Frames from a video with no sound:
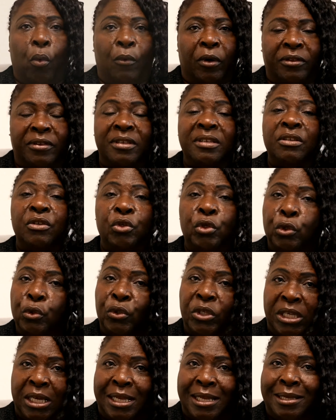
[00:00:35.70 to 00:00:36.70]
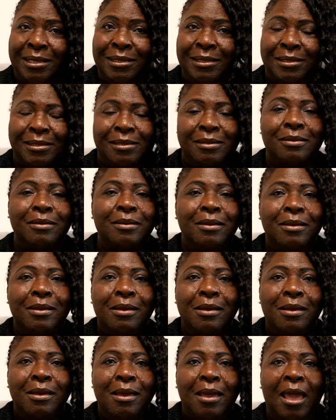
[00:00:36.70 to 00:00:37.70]
was a eugenist
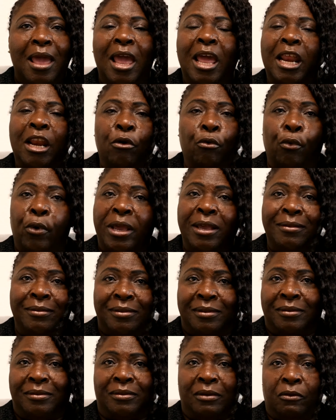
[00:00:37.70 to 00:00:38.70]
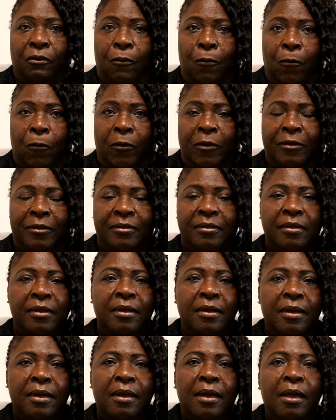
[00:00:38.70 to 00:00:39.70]
and a racist, of course,
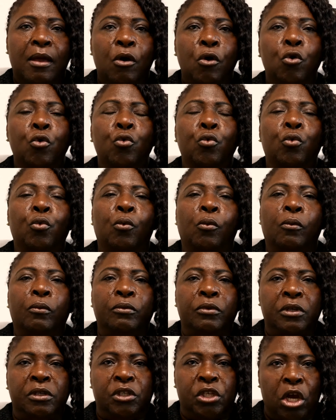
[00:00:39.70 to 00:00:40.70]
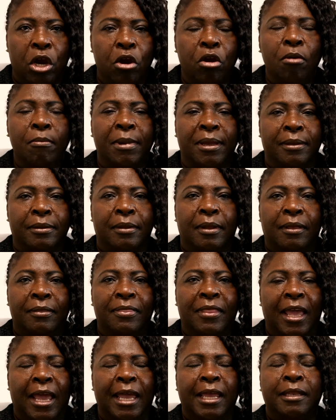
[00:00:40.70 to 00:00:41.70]
who determined
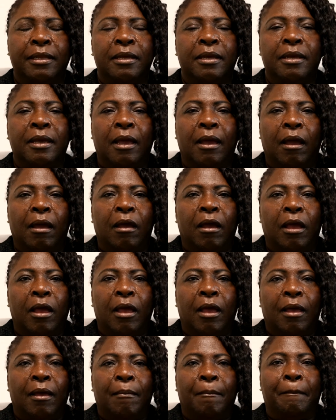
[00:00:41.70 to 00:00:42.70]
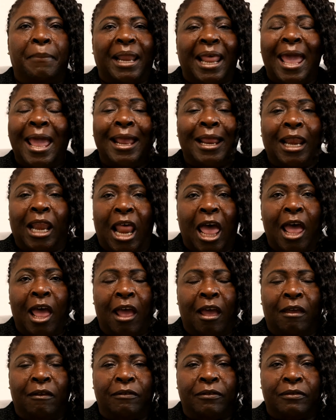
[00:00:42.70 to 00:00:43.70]
that black
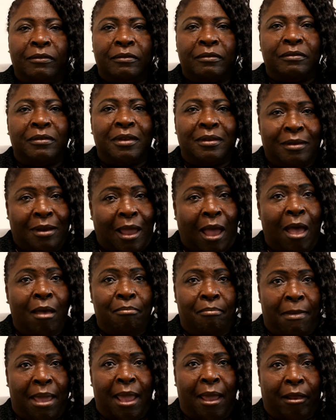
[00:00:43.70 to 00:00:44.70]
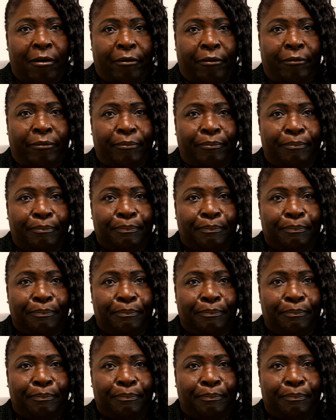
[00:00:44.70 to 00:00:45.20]
lives did not matter.